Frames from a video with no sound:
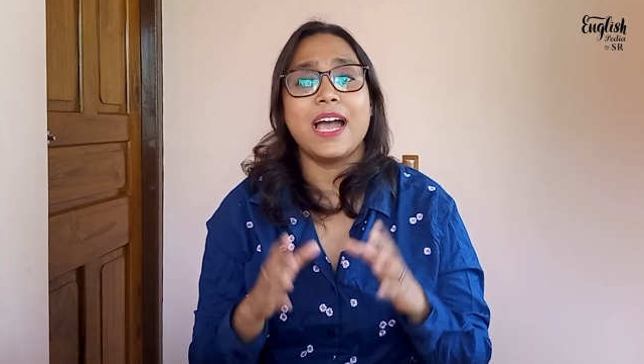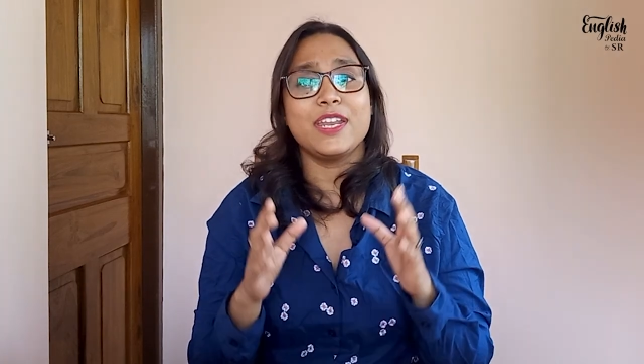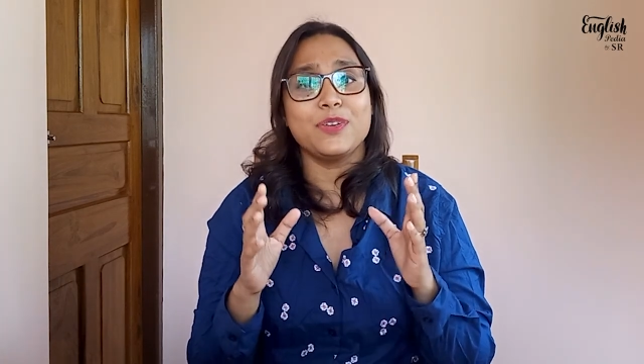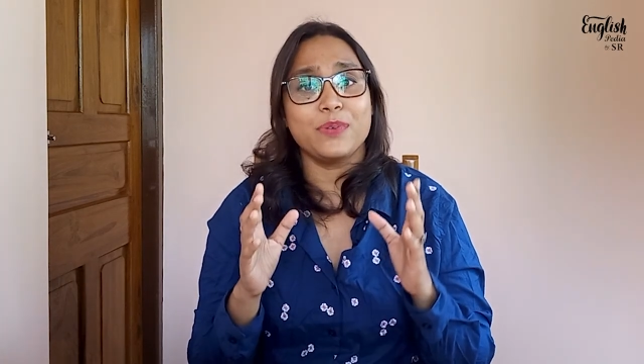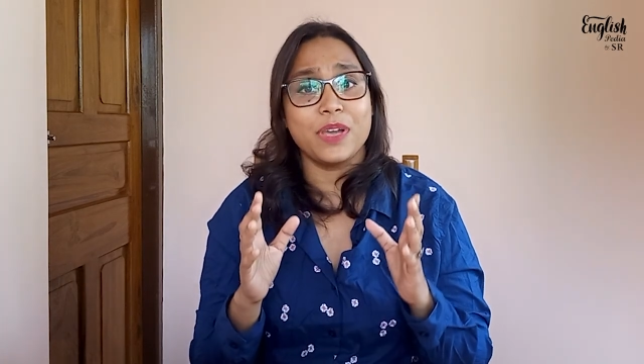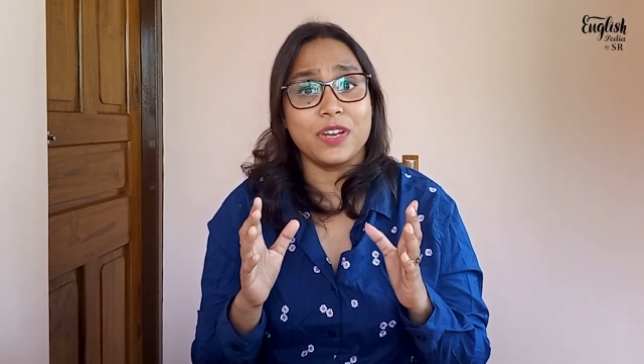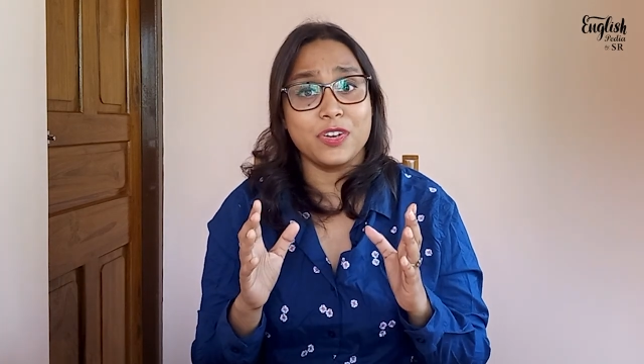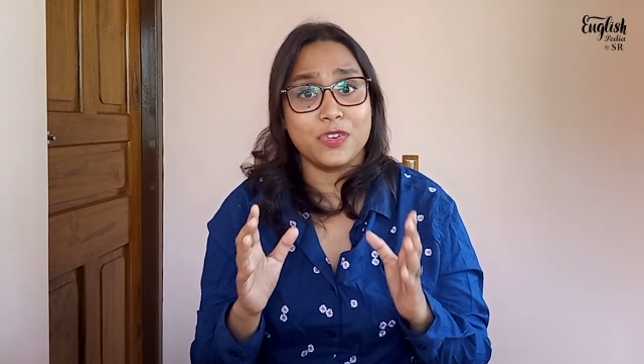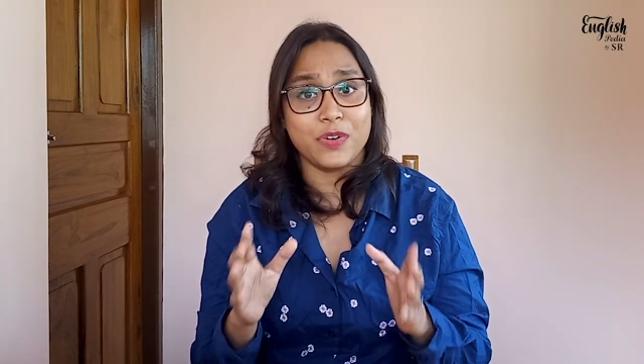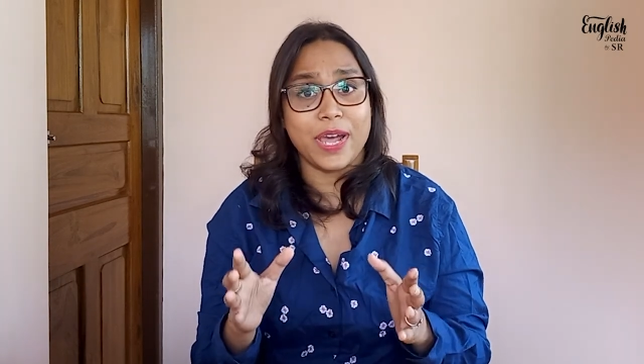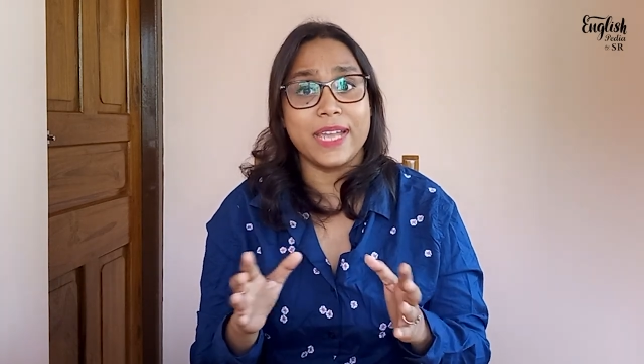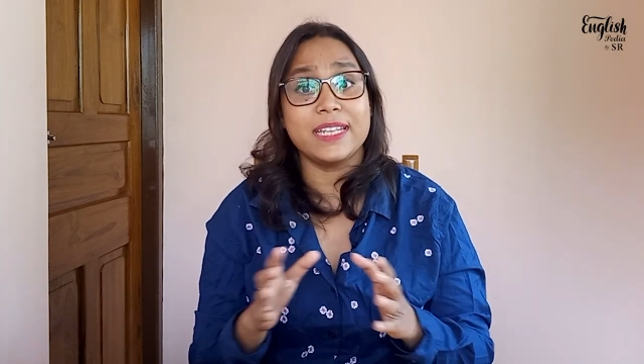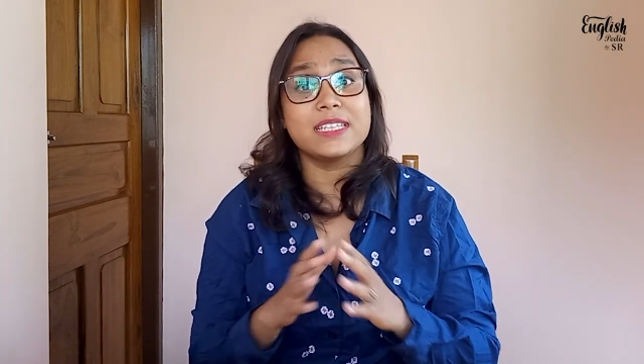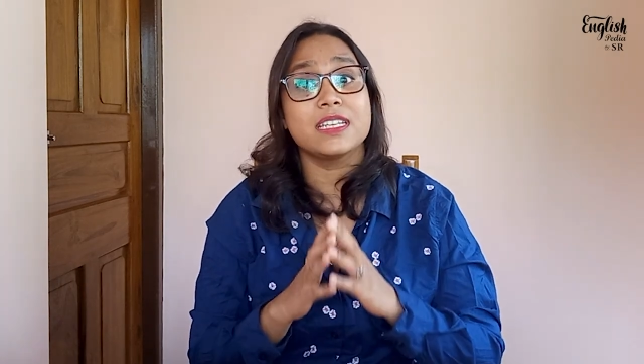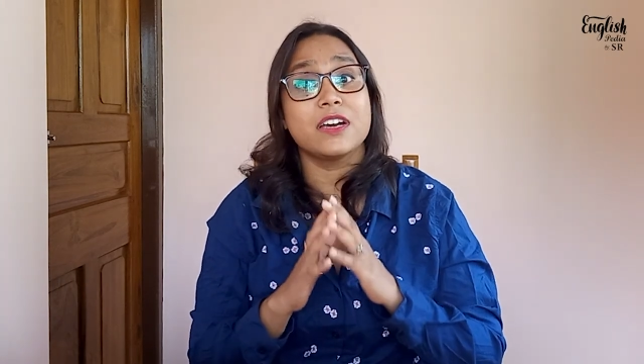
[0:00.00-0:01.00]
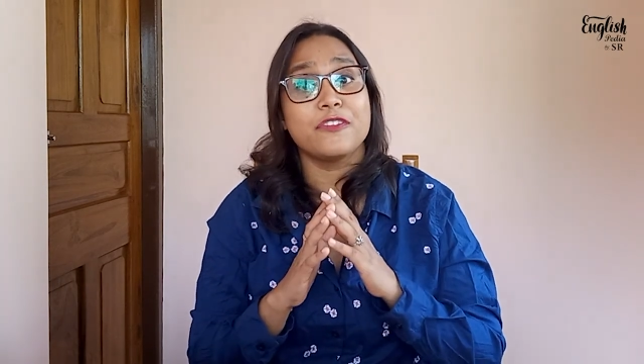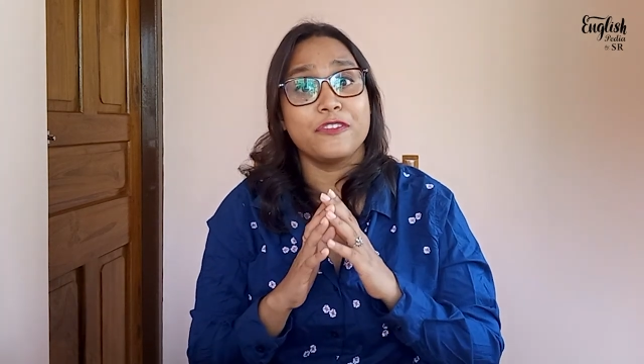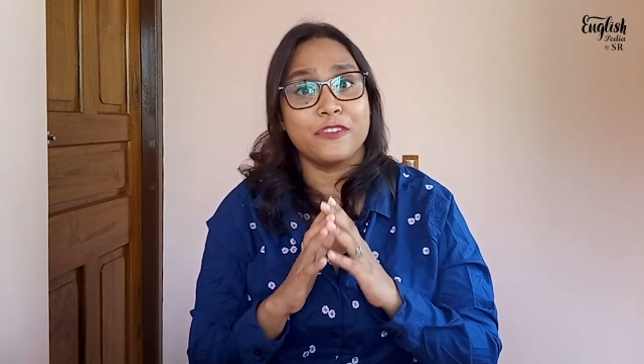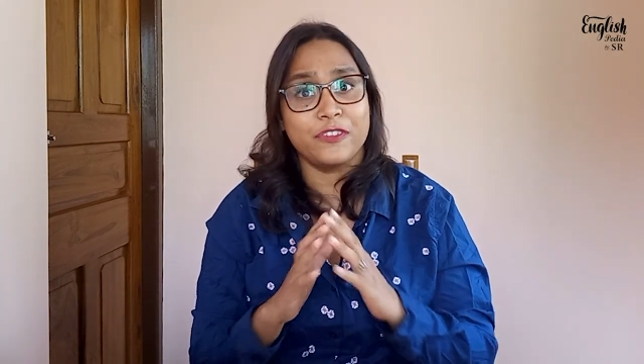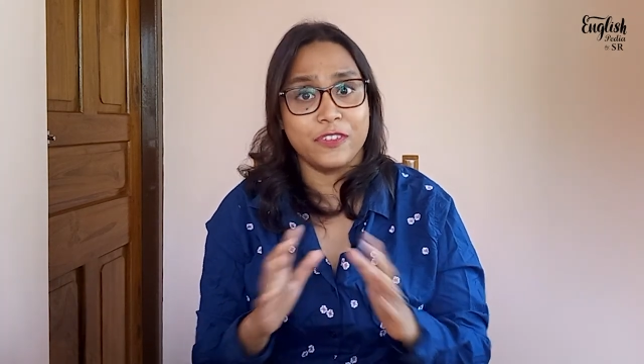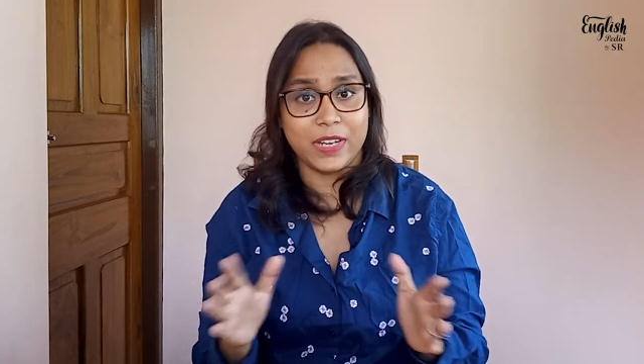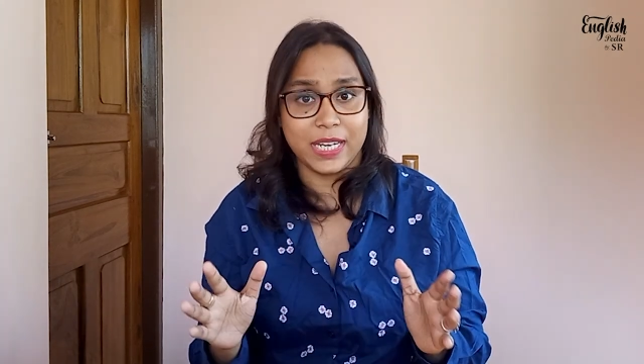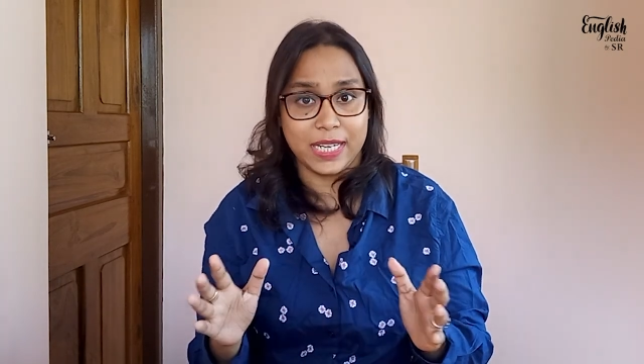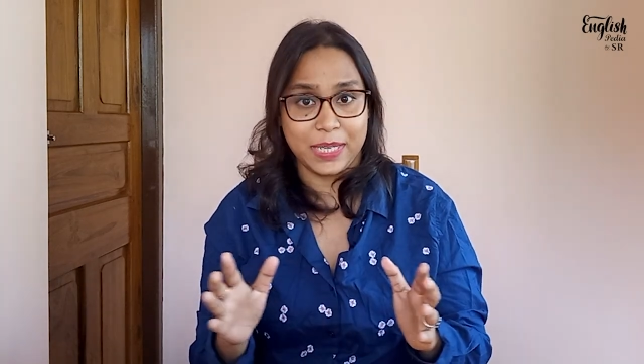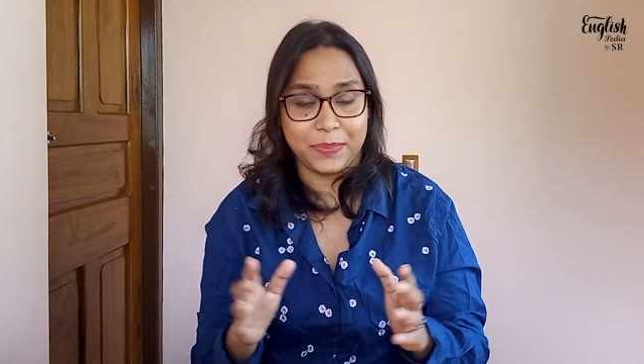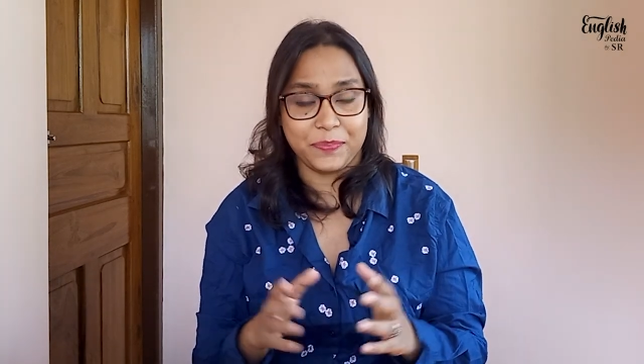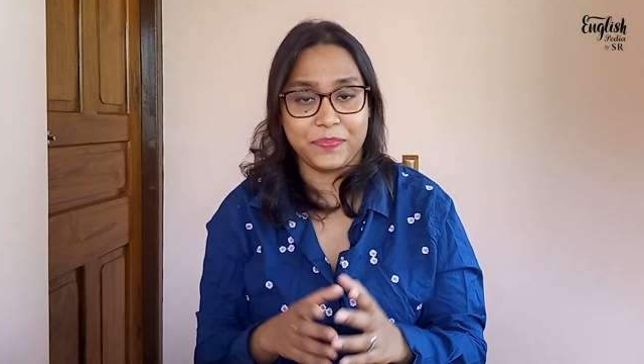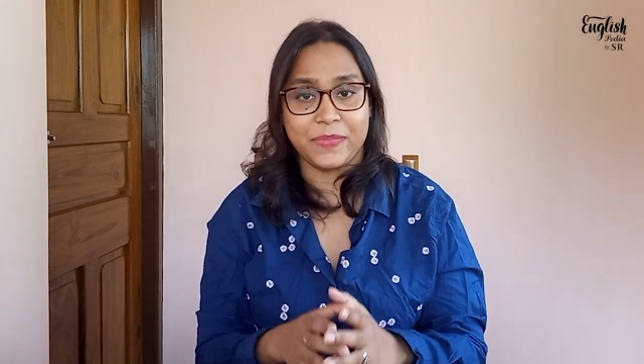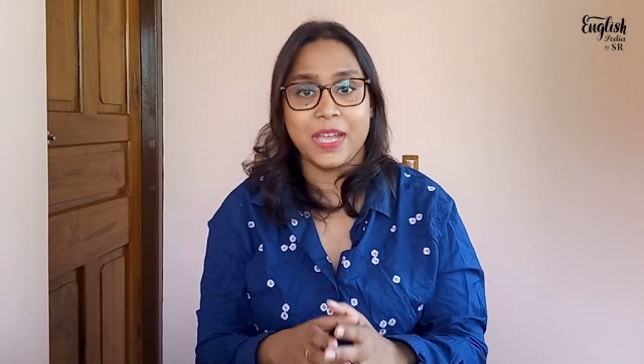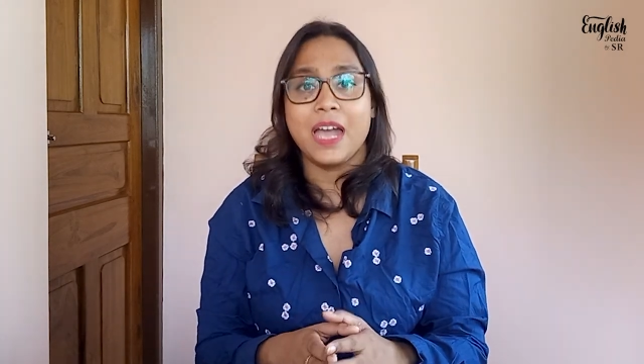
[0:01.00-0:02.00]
and you can write freely.